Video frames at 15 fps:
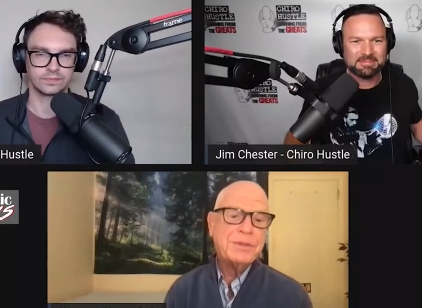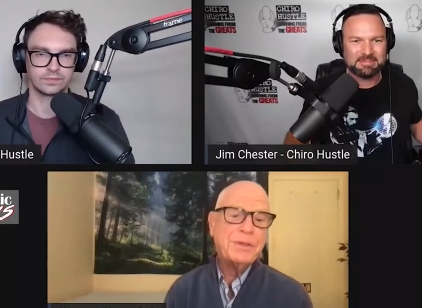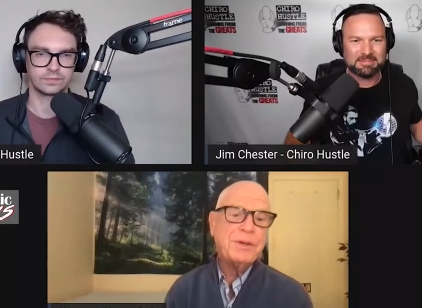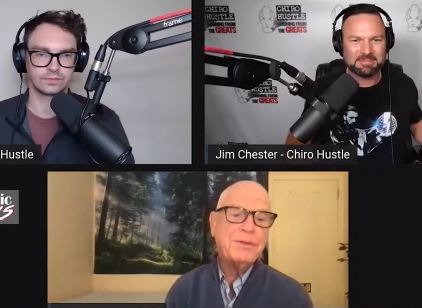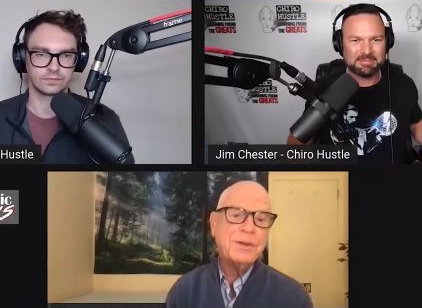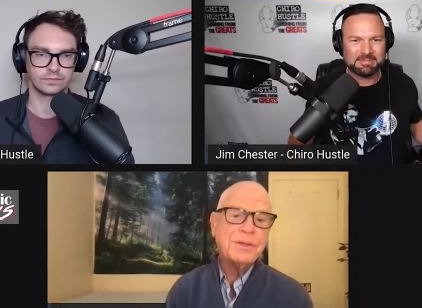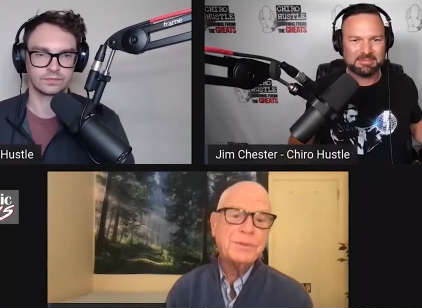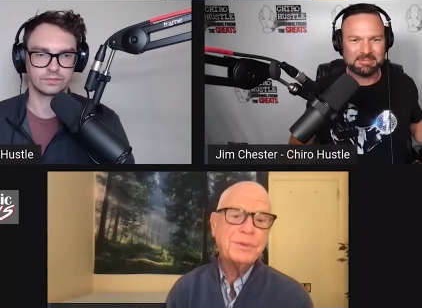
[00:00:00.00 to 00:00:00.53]
Speaker 1: the
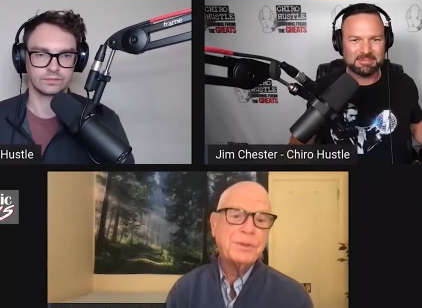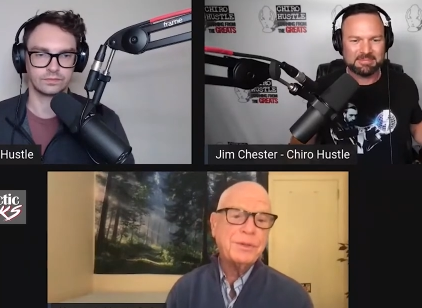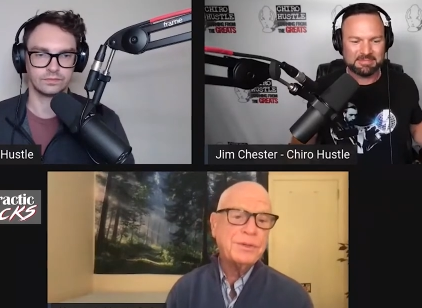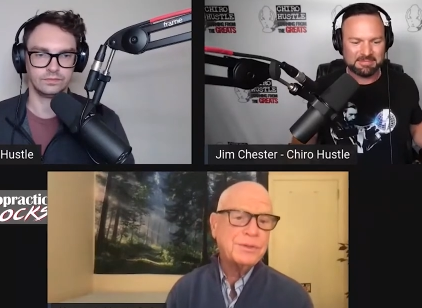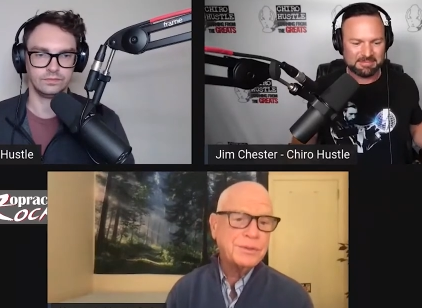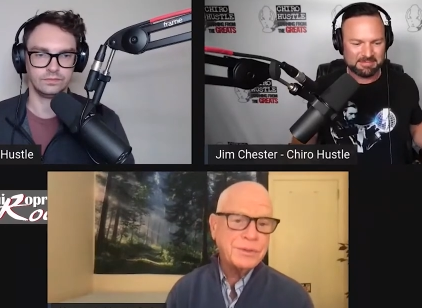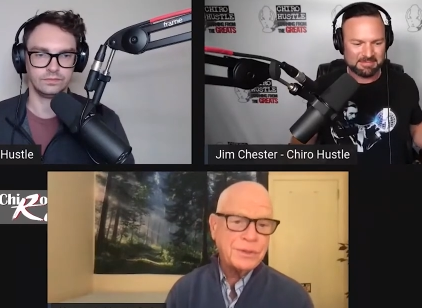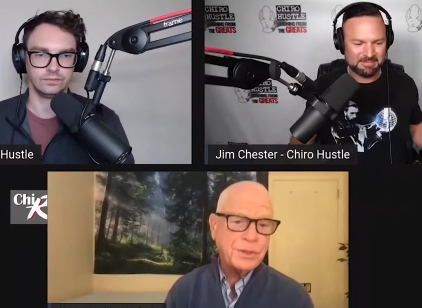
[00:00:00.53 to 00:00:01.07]
universe will
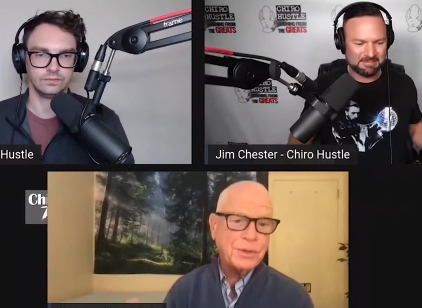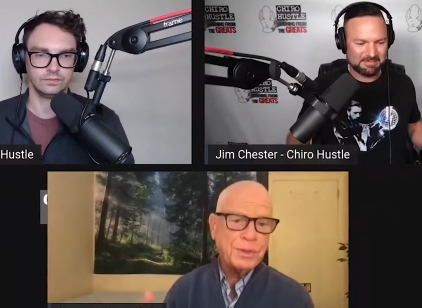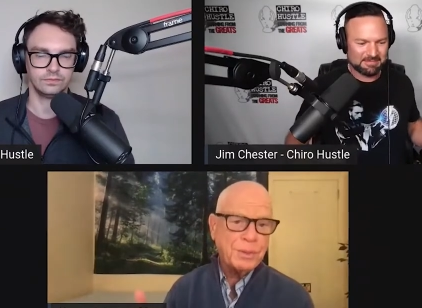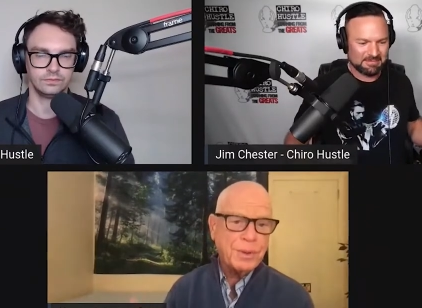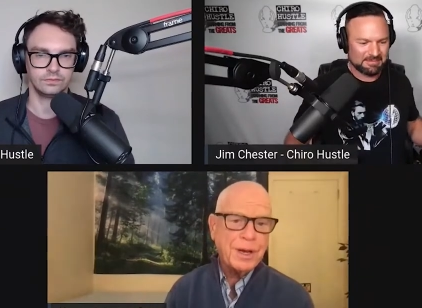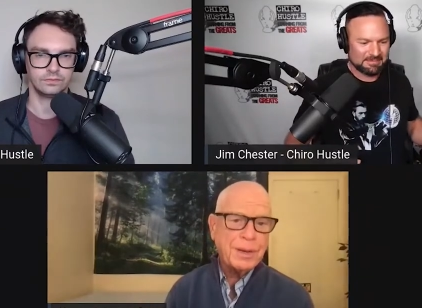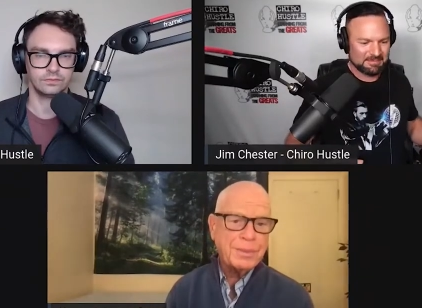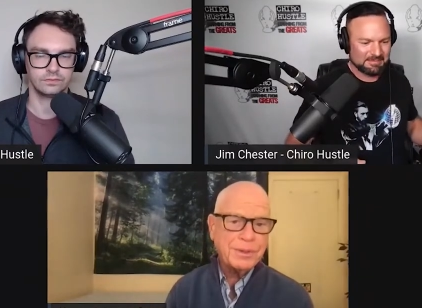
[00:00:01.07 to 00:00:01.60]
use Joe the
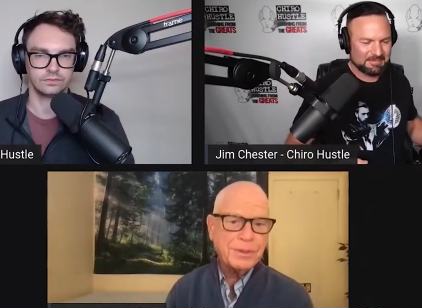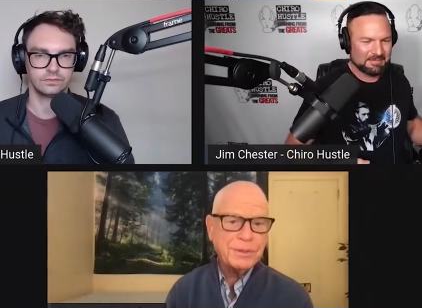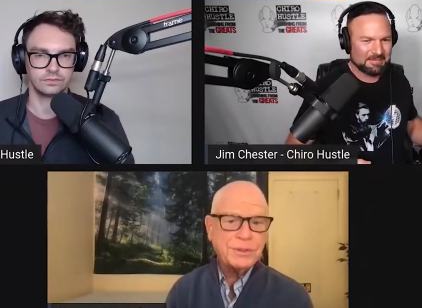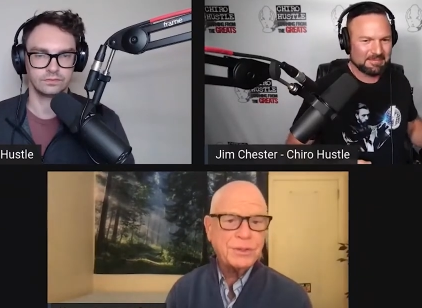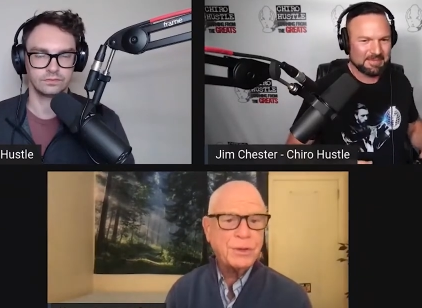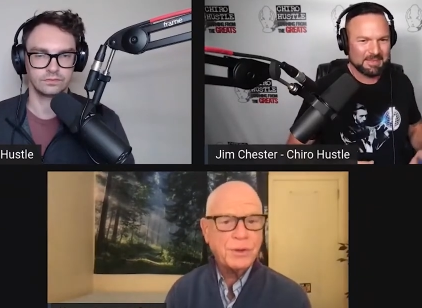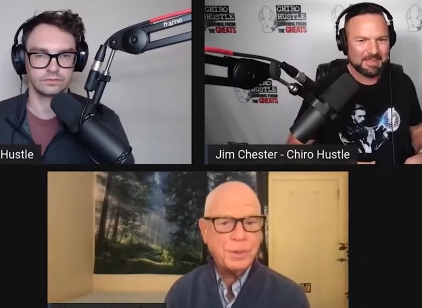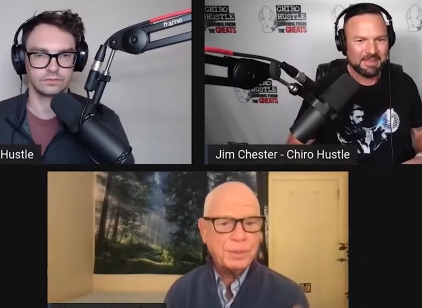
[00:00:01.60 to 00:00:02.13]
barber or
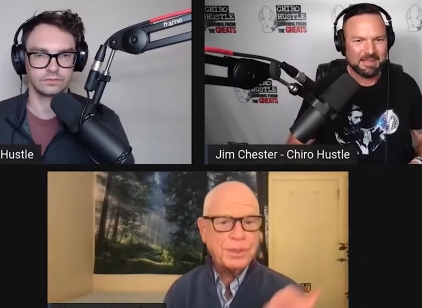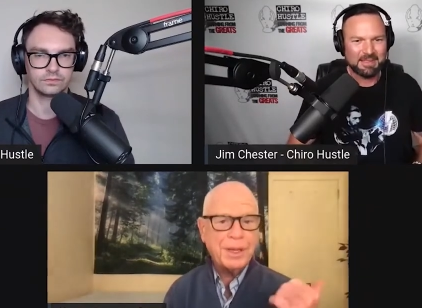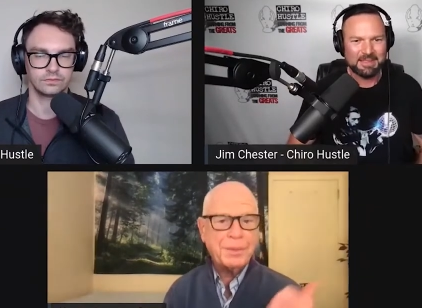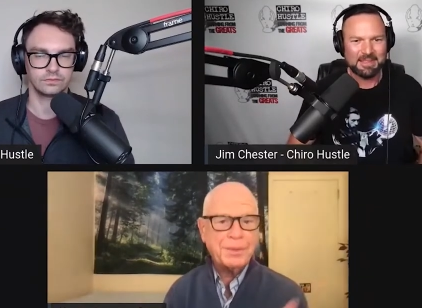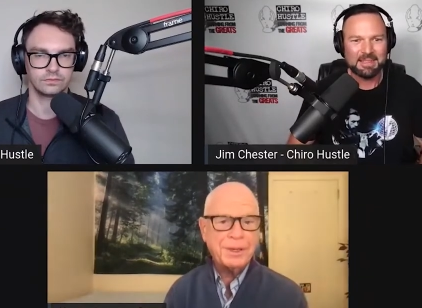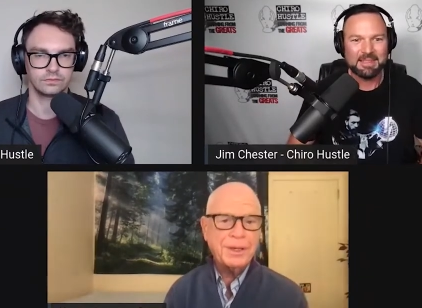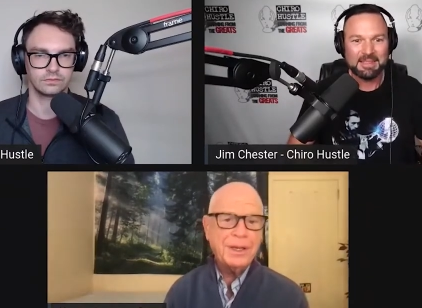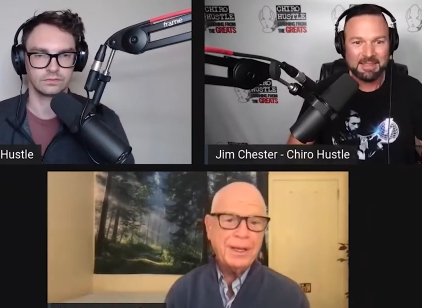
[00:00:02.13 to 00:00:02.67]
Joe the
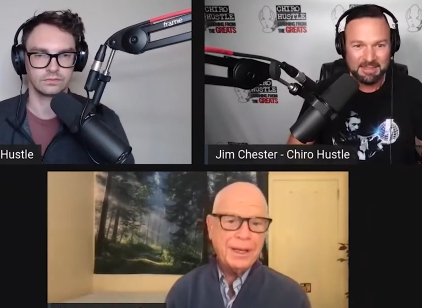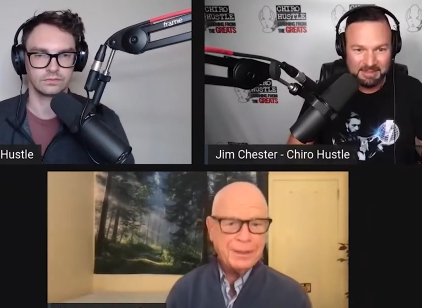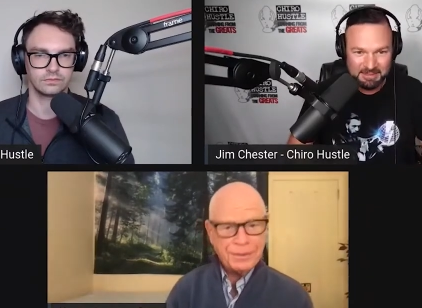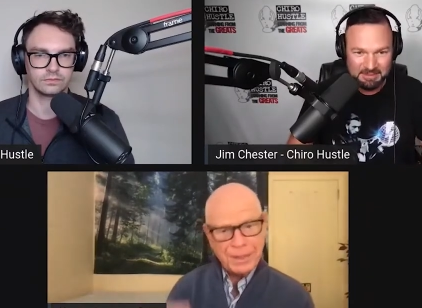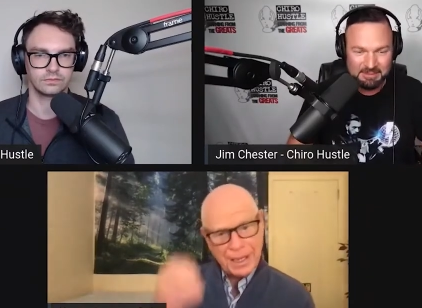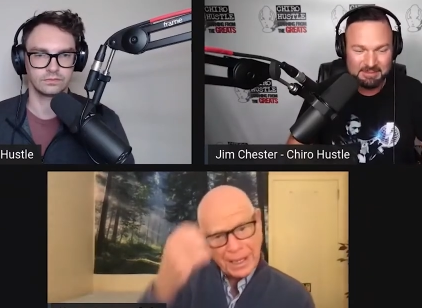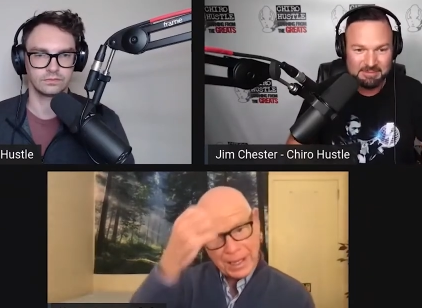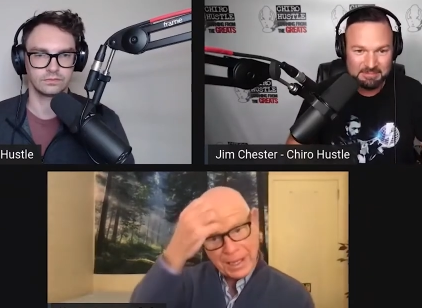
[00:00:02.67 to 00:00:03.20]
plumber
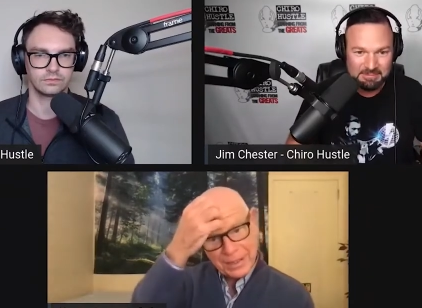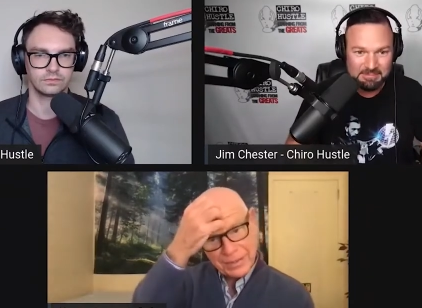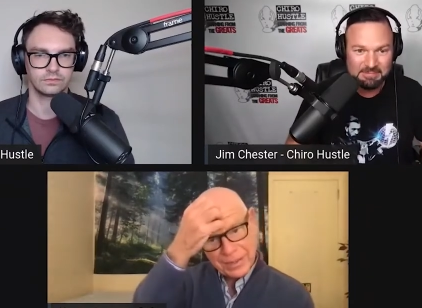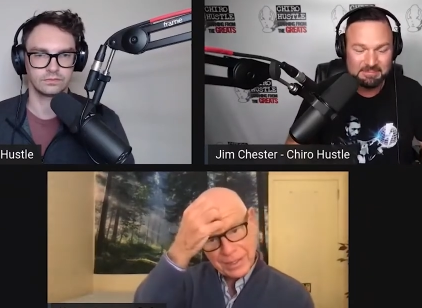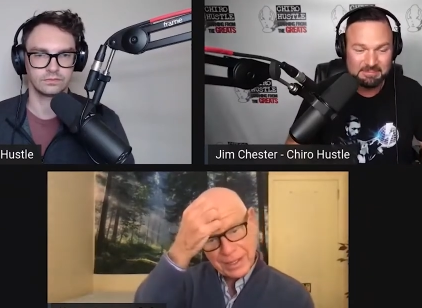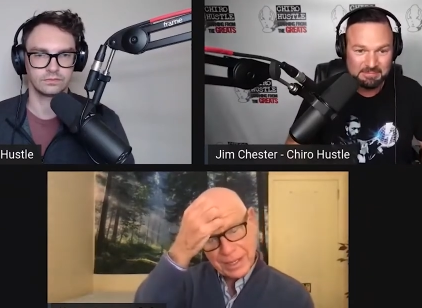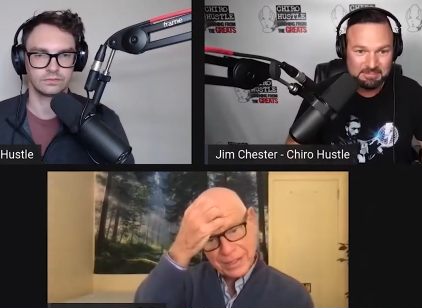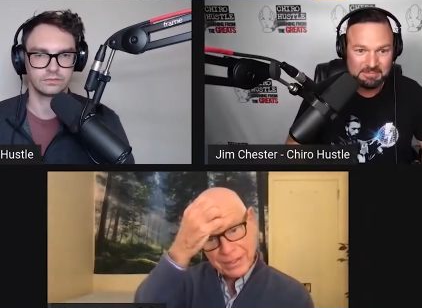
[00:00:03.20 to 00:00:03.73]
as
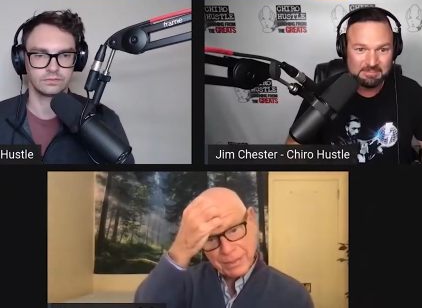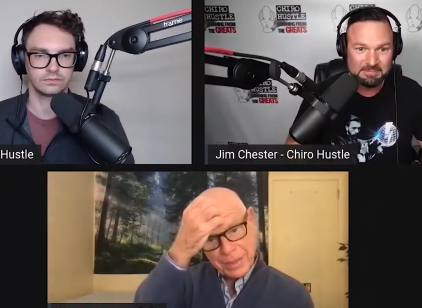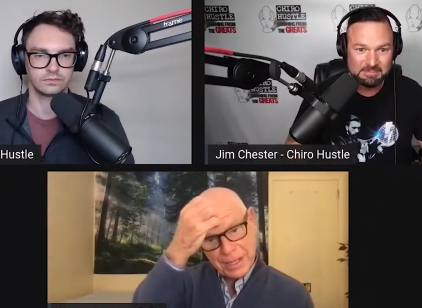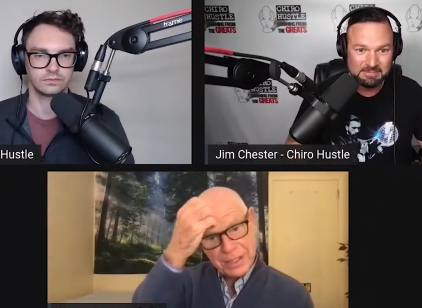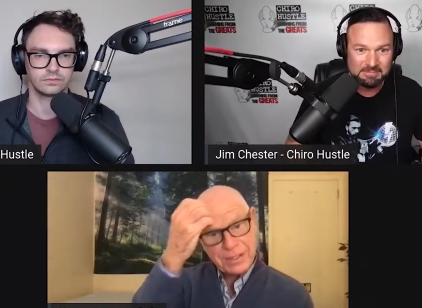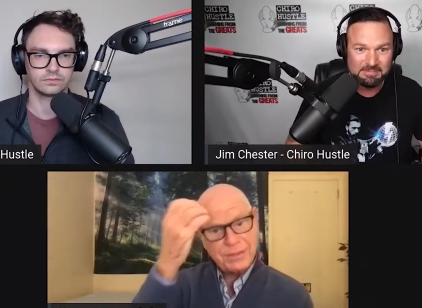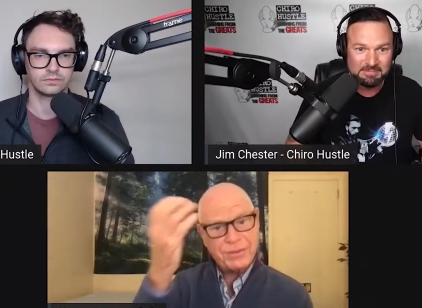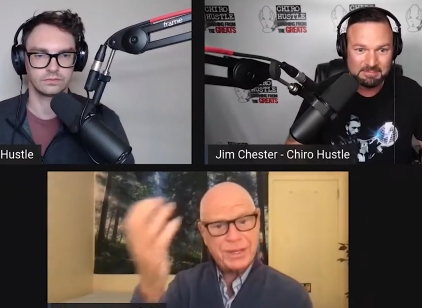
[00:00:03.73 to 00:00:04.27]
a, as a
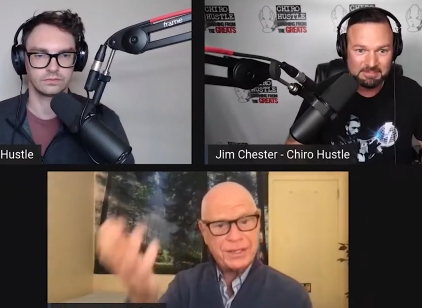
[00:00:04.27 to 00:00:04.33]
means of